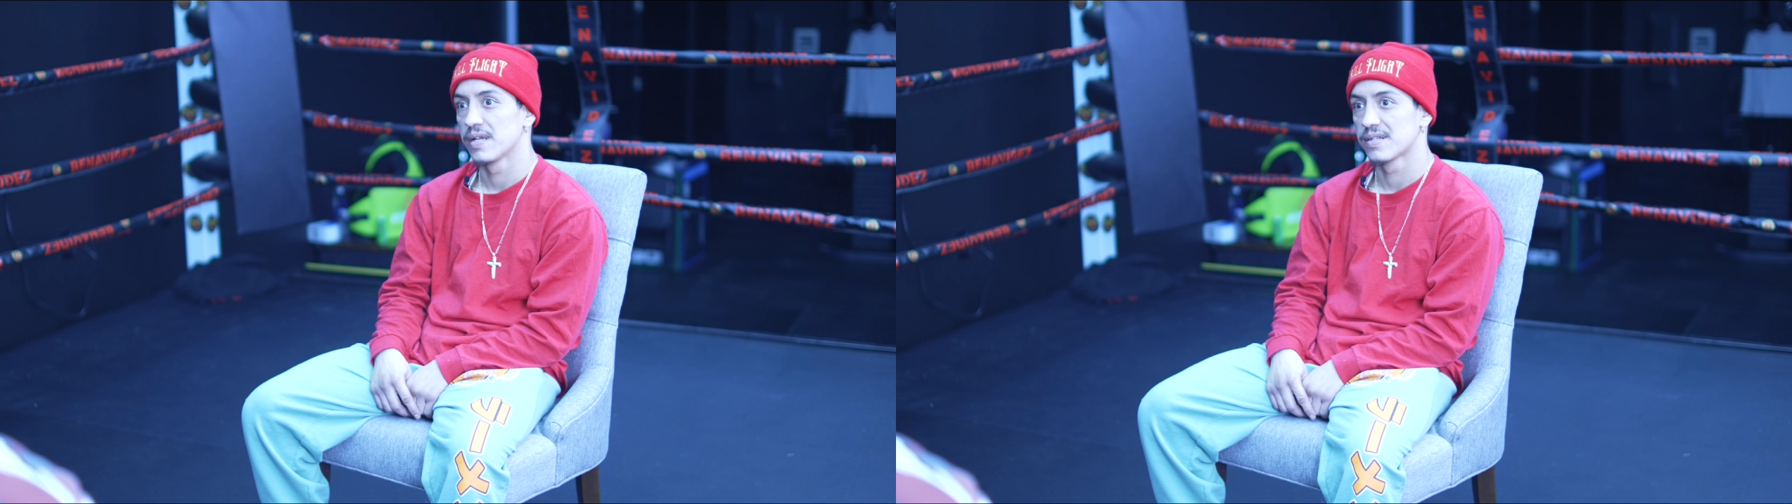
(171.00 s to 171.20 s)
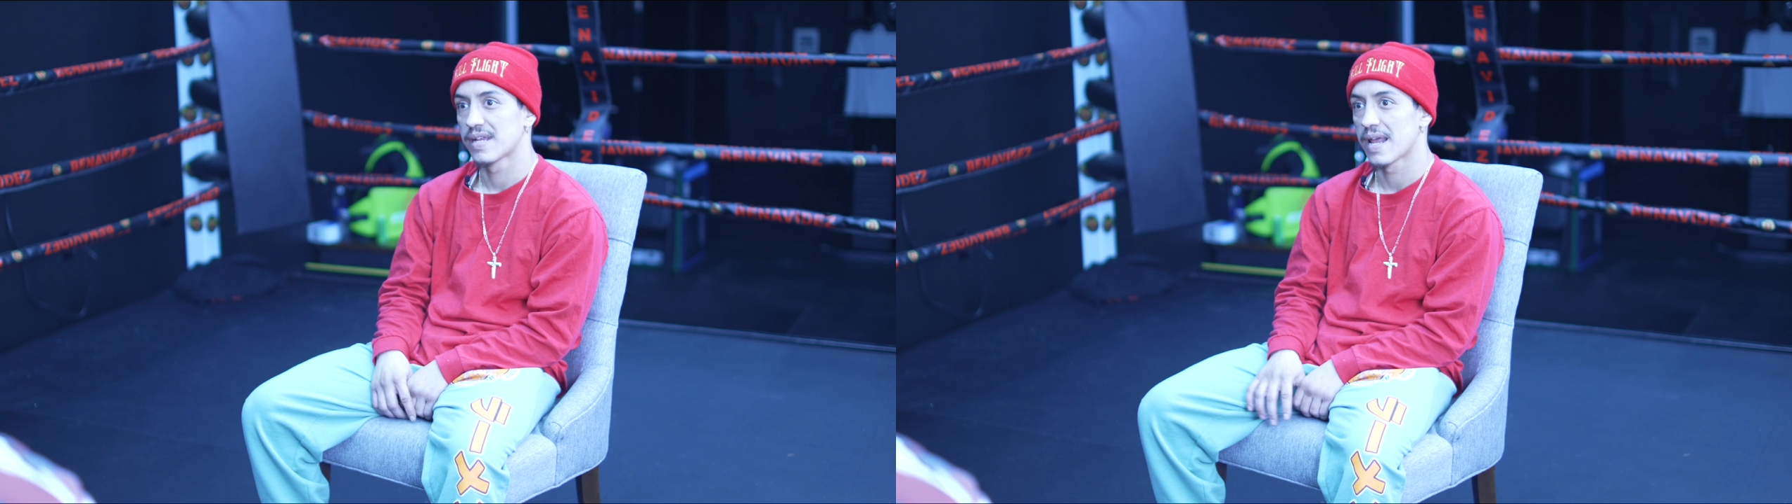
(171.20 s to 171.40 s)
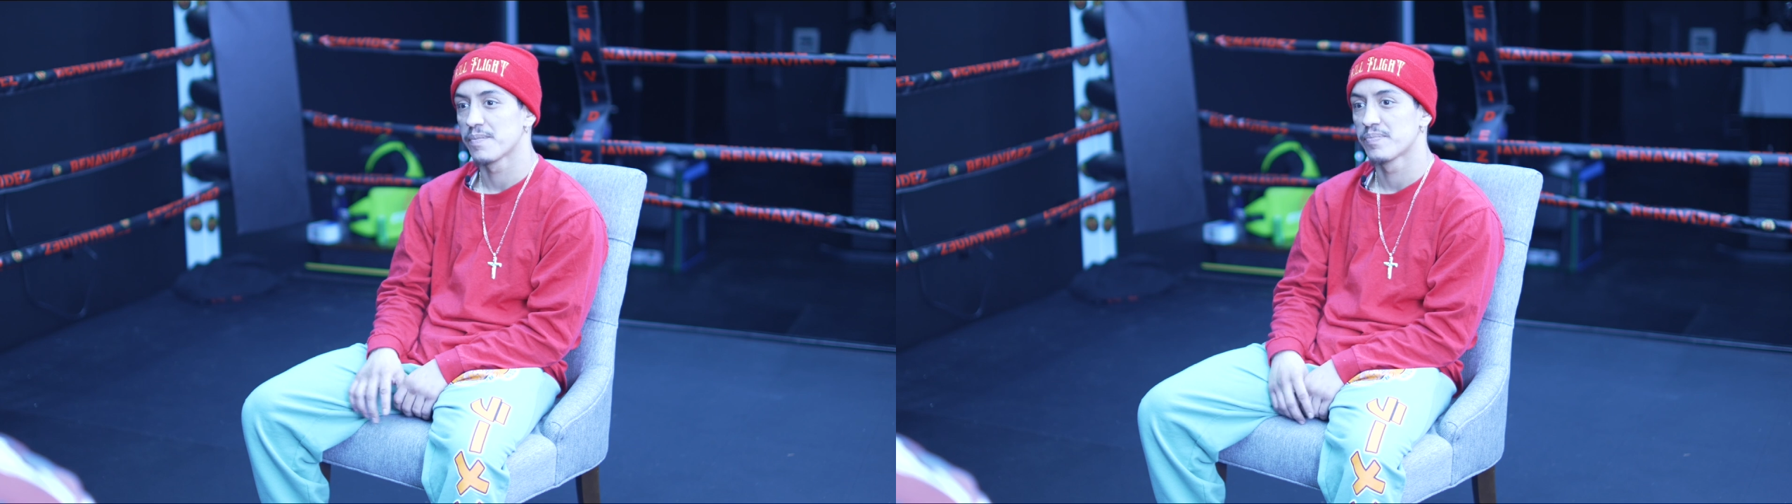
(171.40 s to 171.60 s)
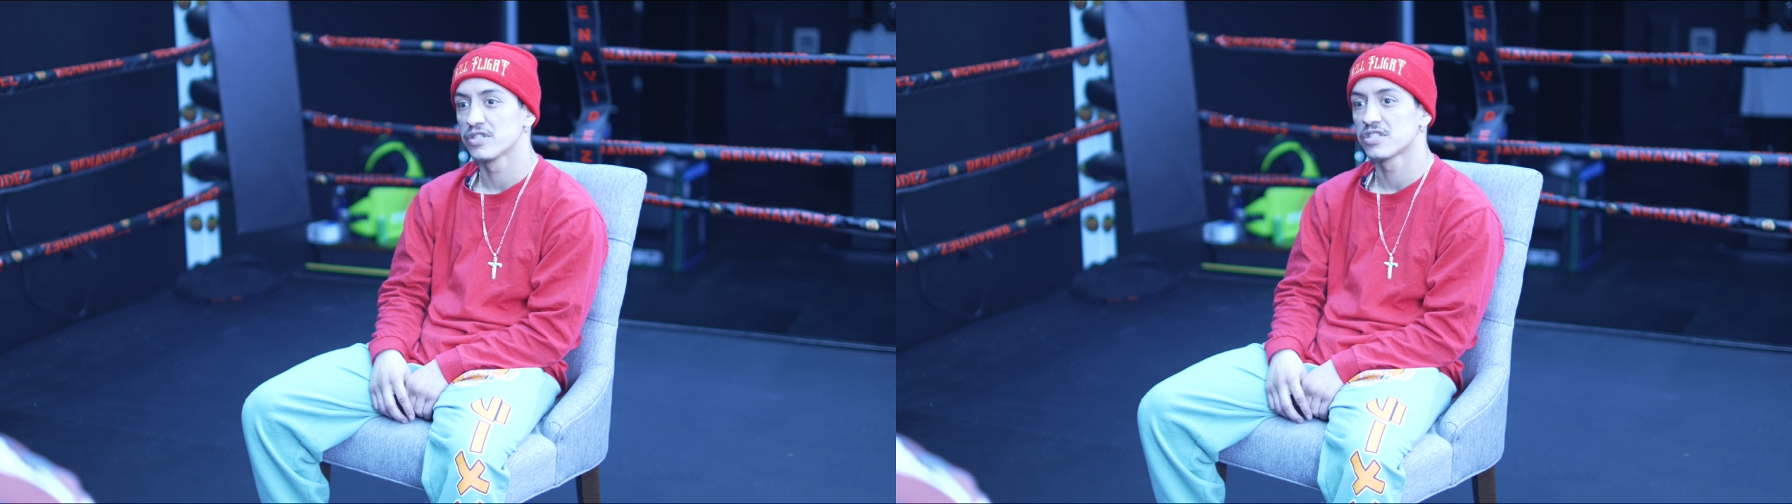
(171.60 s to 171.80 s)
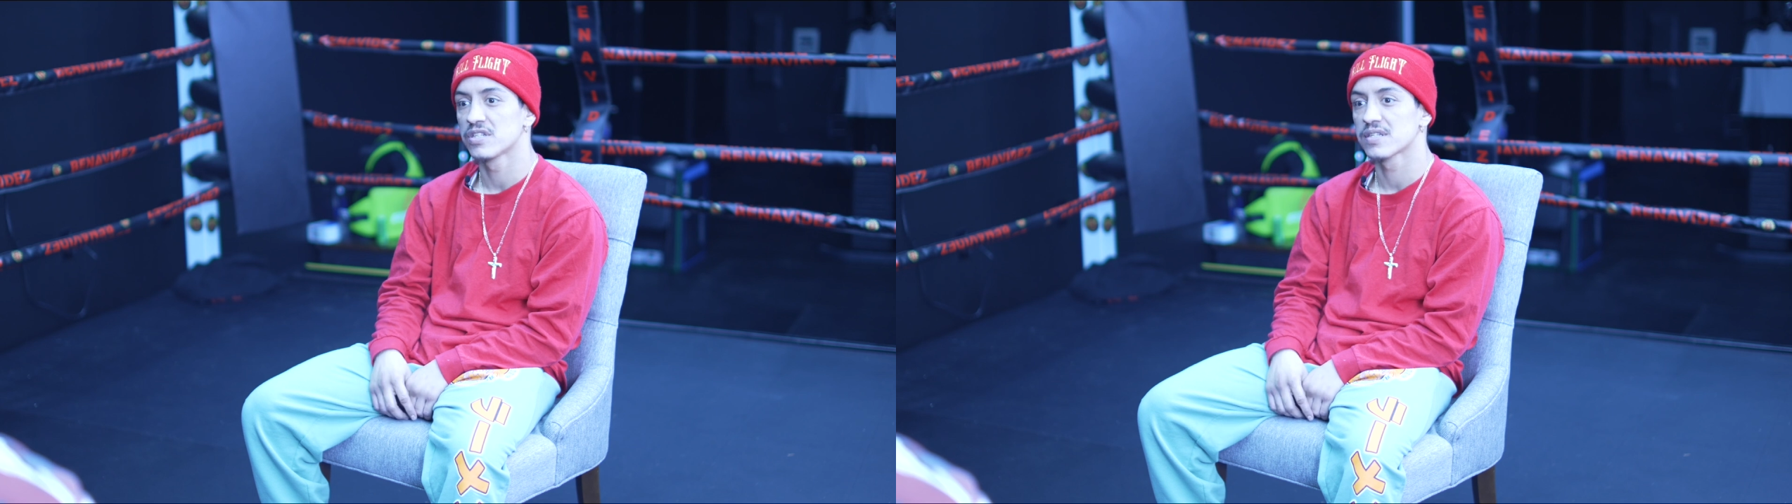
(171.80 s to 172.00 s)
and getting
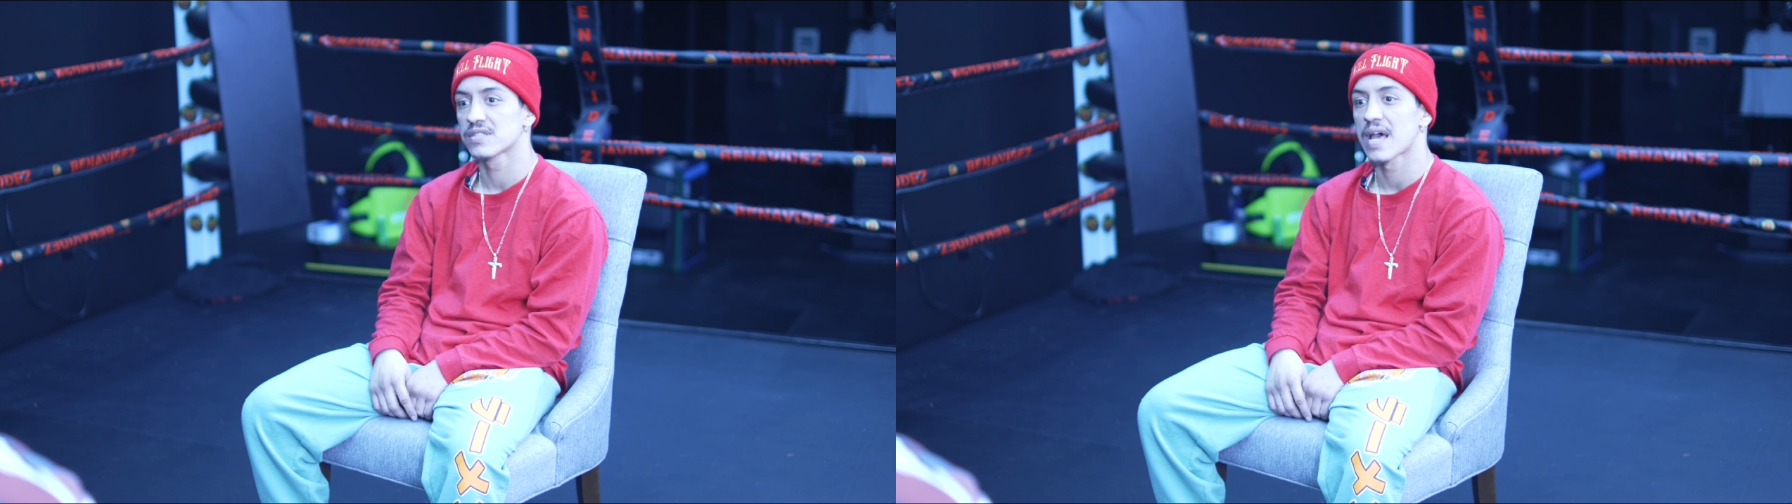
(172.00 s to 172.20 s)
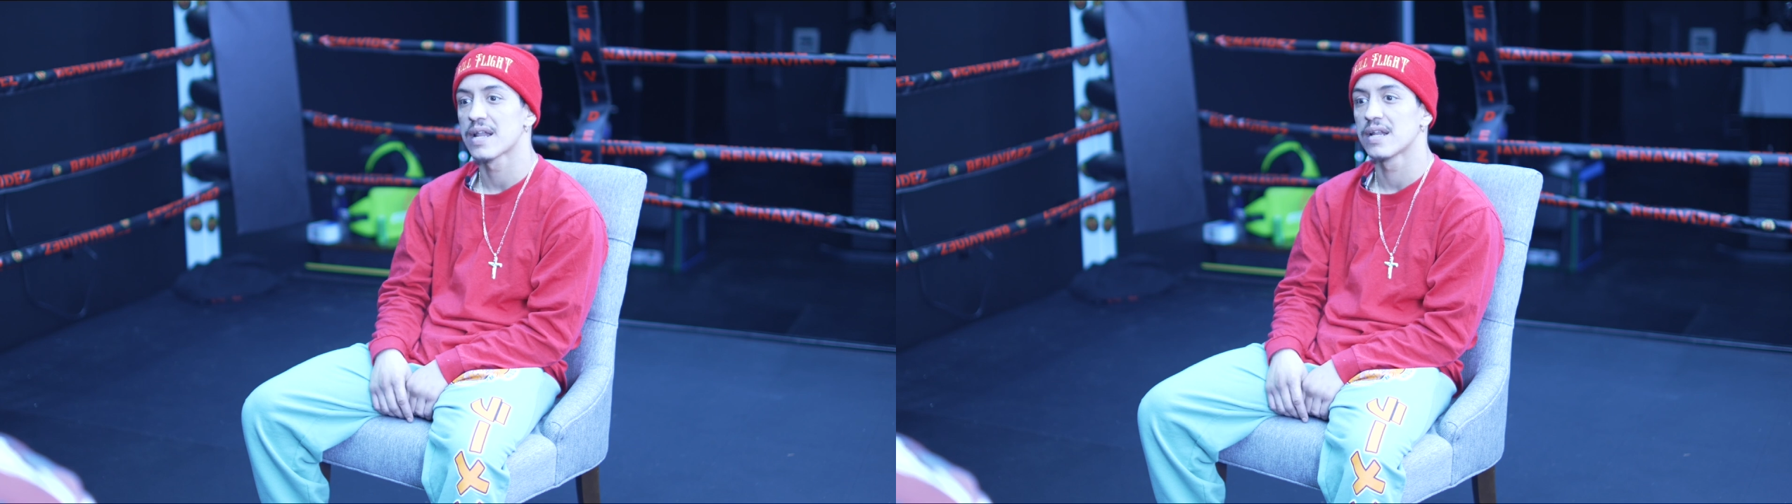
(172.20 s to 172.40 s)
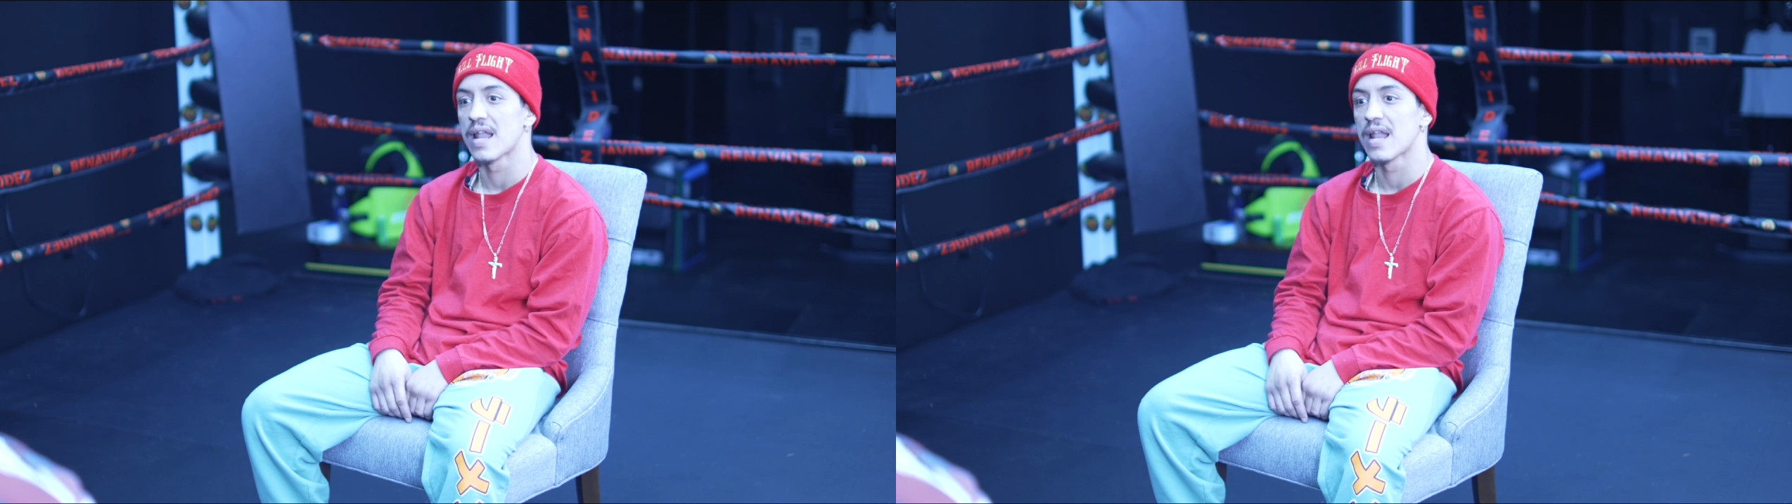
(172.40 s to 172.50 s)
pushed to the side